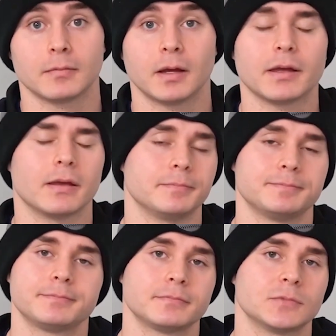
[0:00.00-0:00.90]
Again,
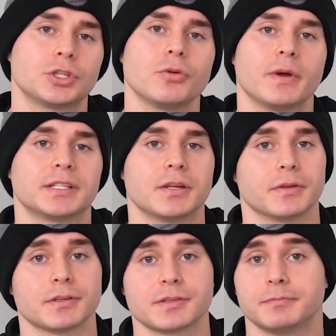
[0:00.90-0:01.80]
there's two ways to do
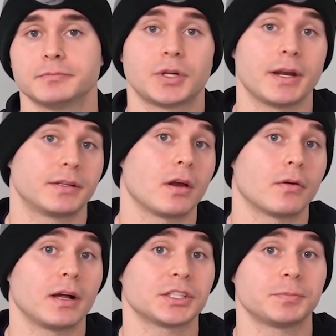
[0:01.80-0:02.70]
this. Create a ton
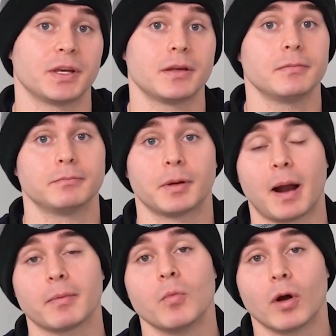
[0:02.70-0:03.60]
of raw spin, but
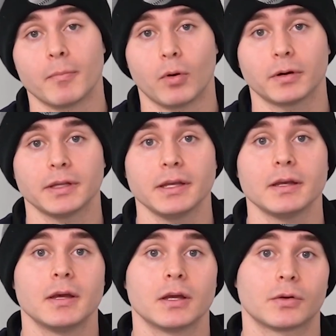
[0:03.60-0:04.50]
probably more
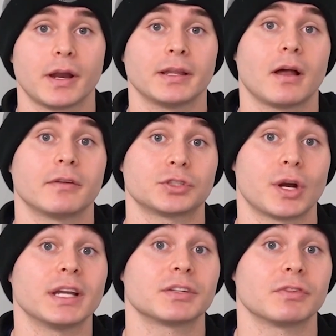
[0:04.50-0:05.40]
importantly, create a lot of
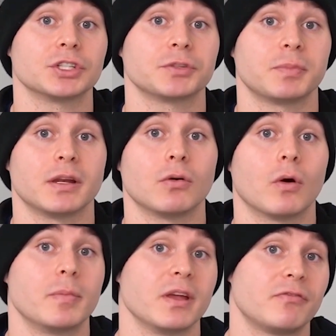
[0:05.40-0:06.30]
transverse spin
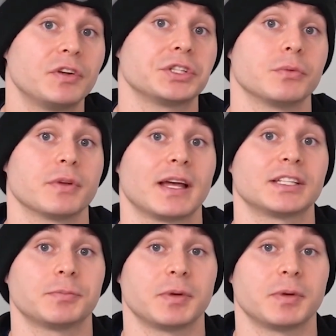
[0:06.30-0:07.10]
or be efficient with that